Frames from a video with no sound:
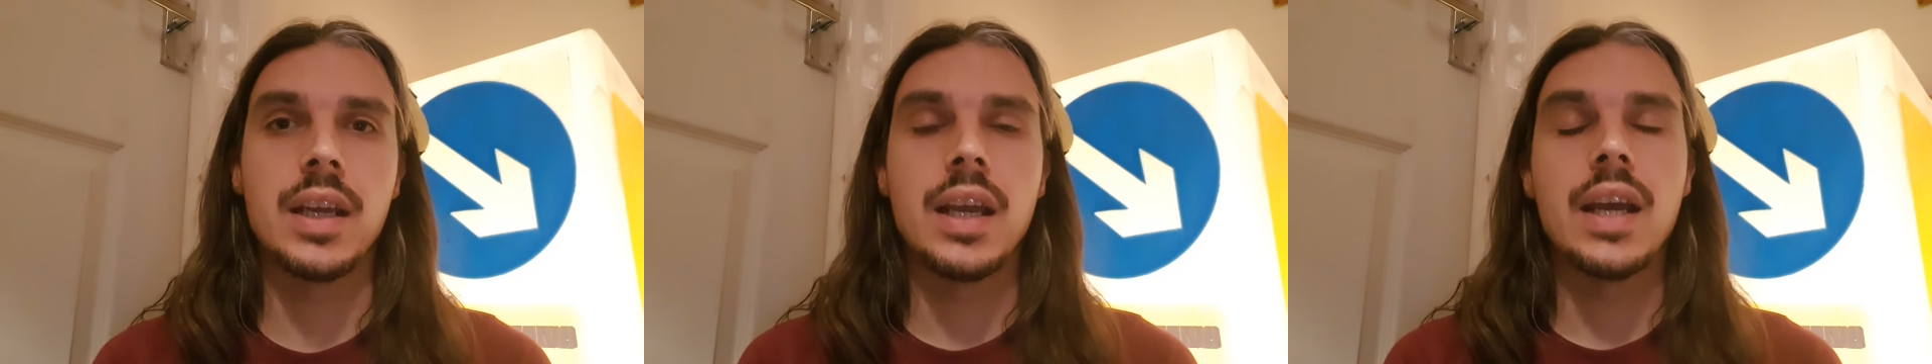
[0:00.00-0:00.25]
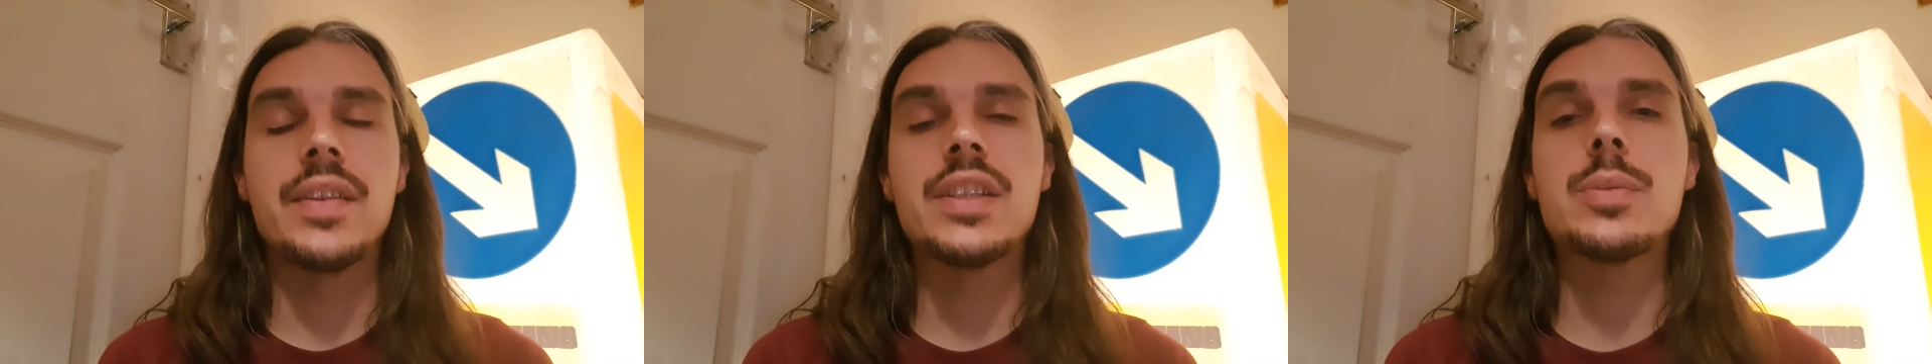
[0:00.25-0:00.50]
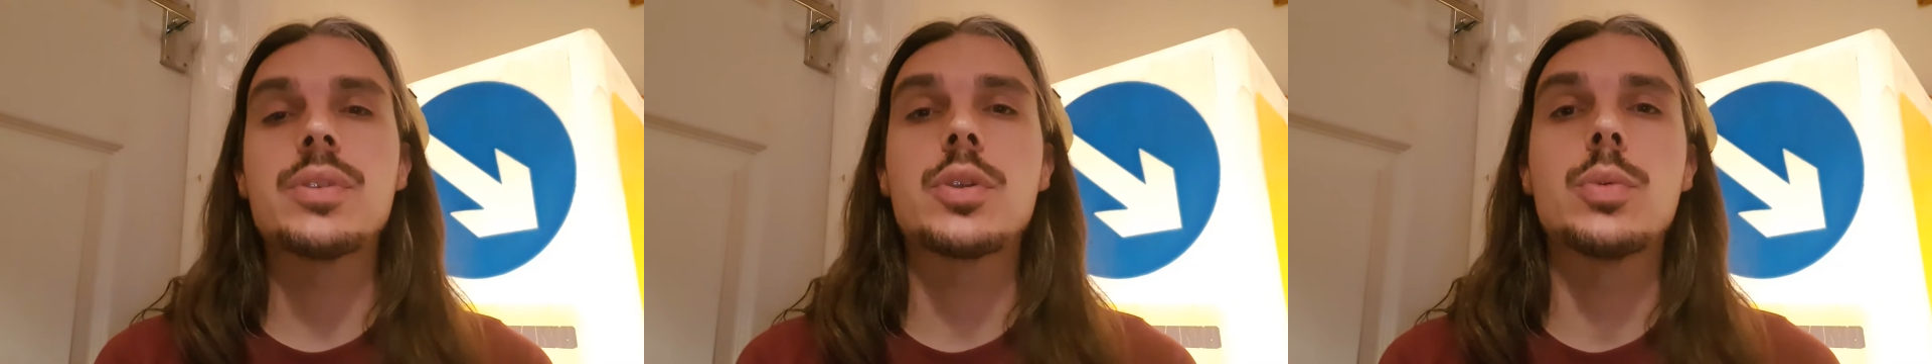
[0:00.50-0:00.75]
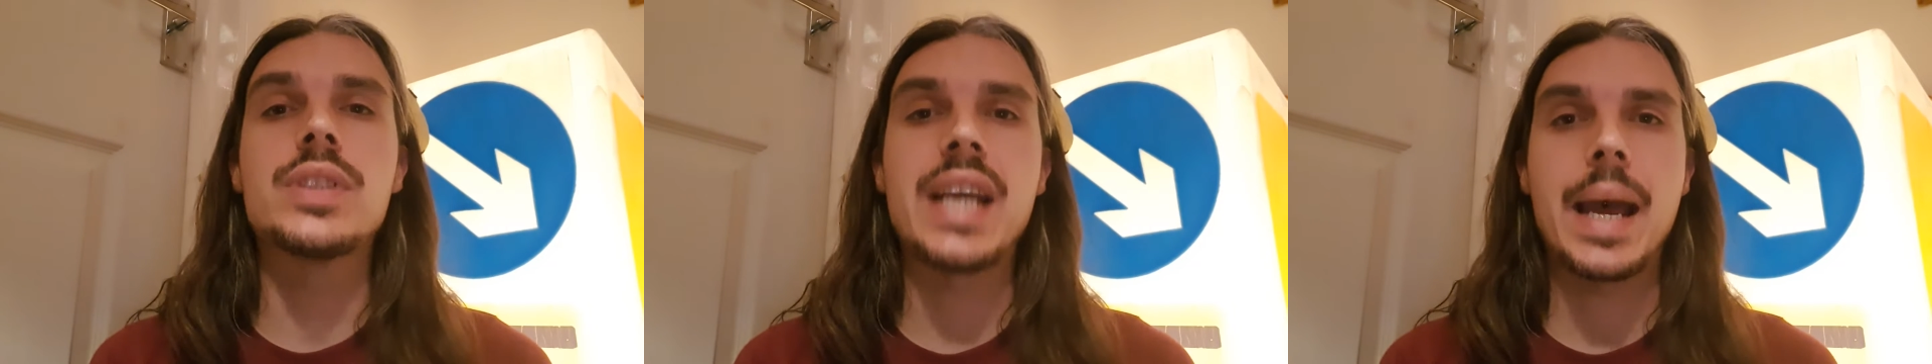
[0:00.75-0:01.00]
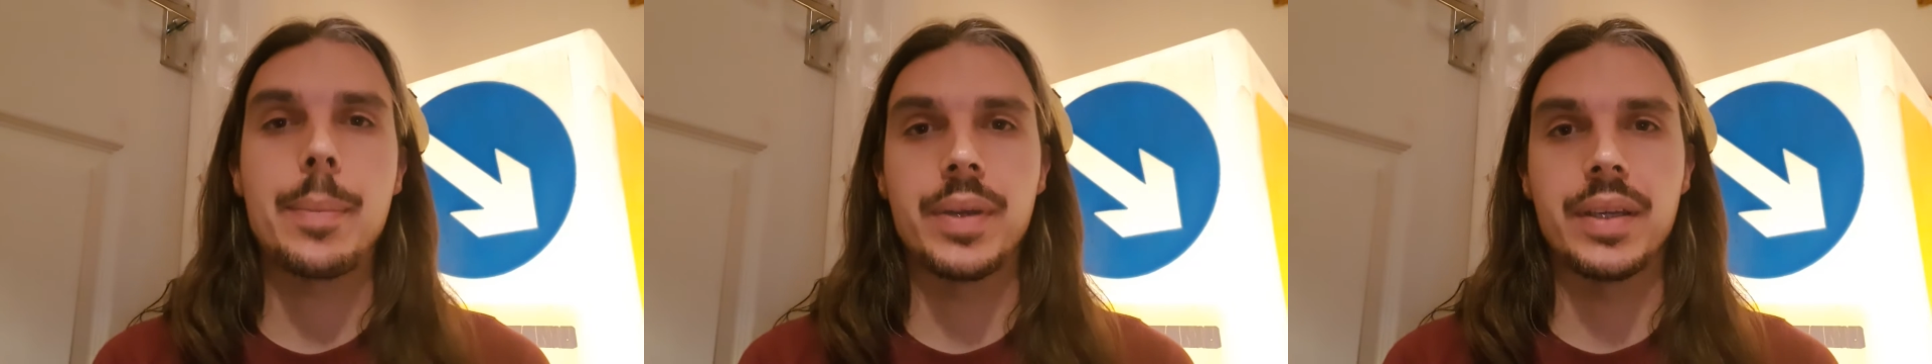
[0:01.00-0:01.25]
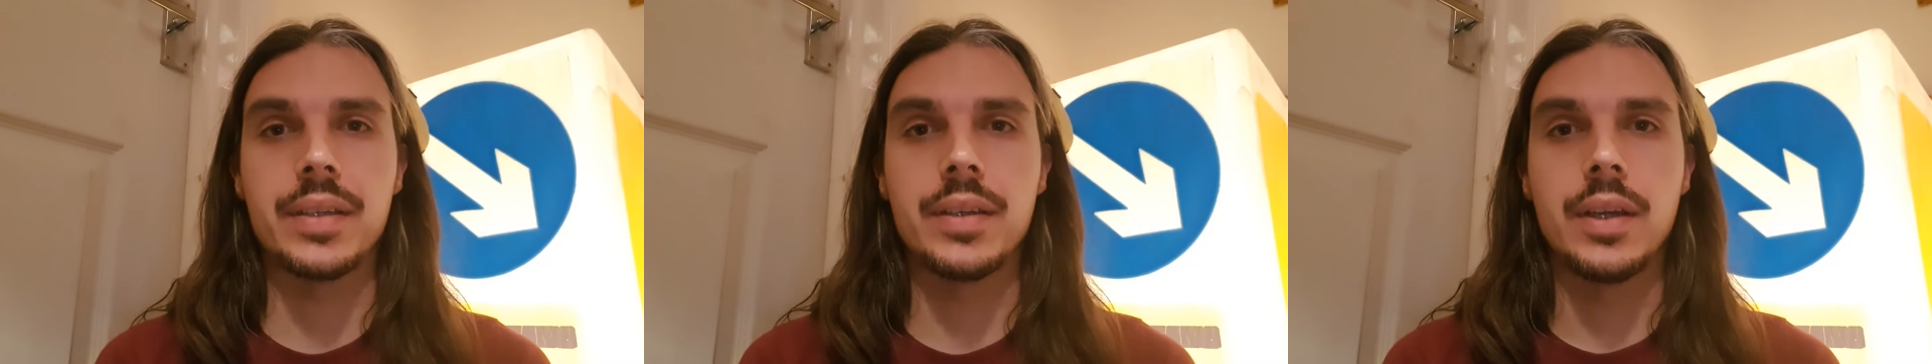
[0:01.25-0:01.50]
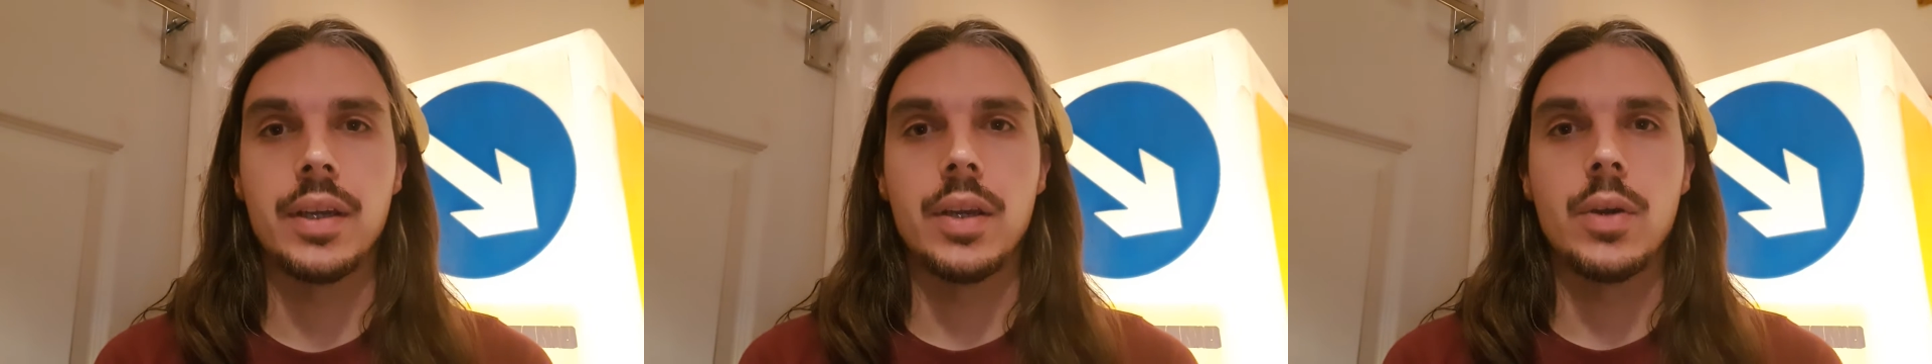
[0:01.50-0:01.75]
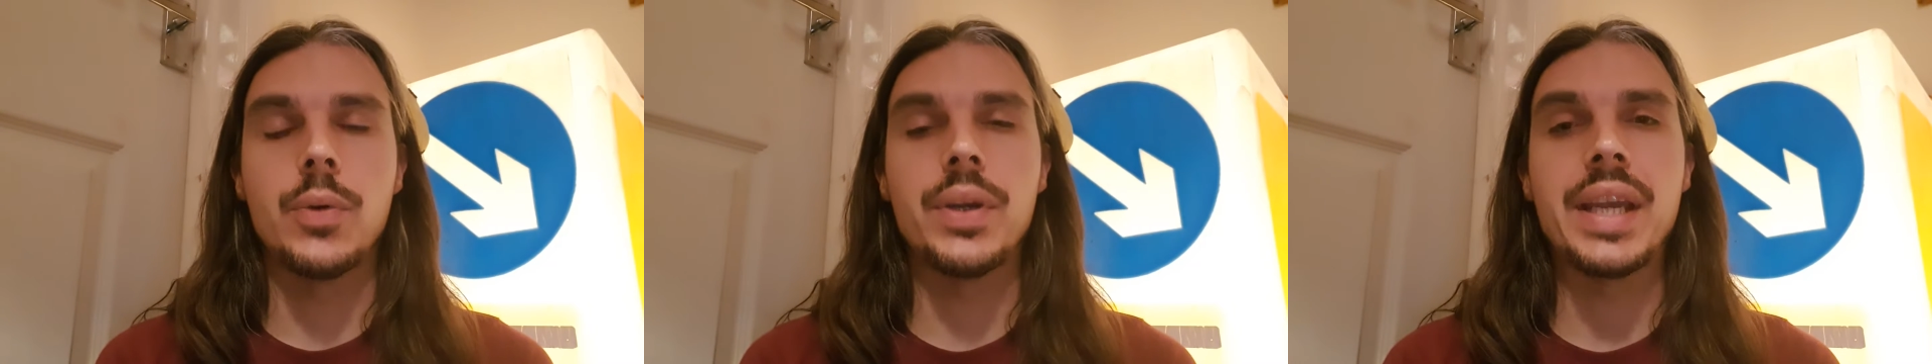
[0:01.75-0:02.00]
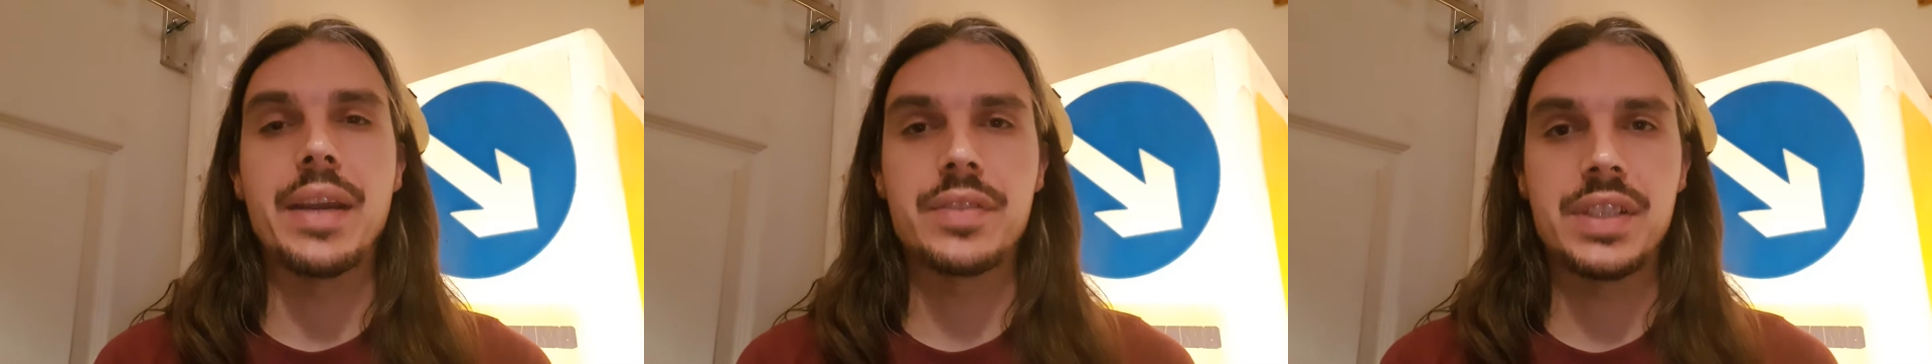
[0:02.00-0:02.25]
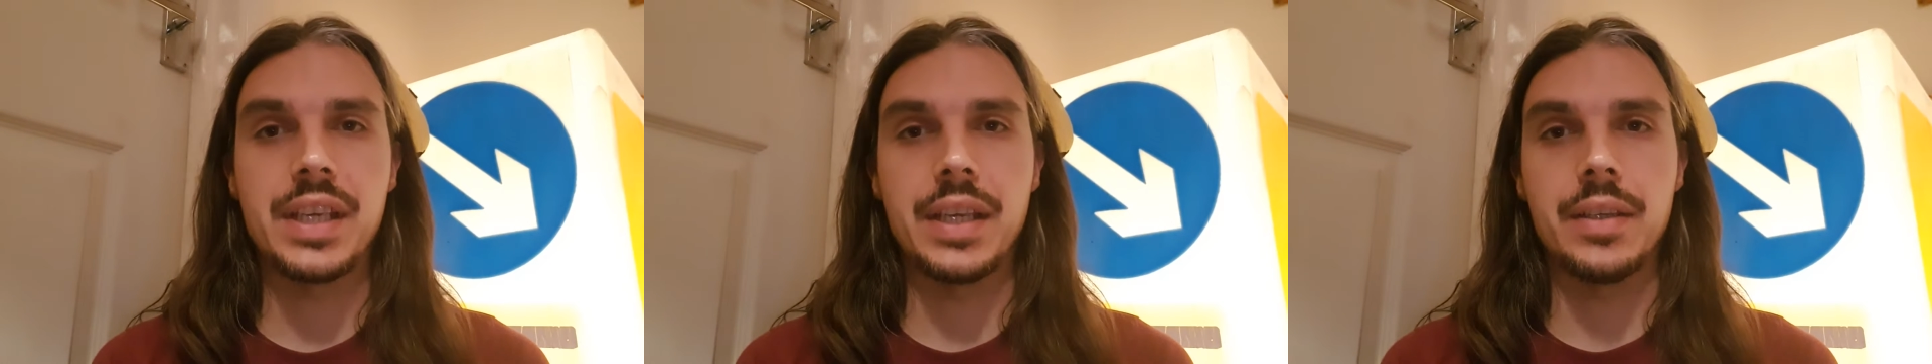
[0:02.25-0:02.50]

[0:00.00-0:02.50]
And this one's called tapping, or EFT,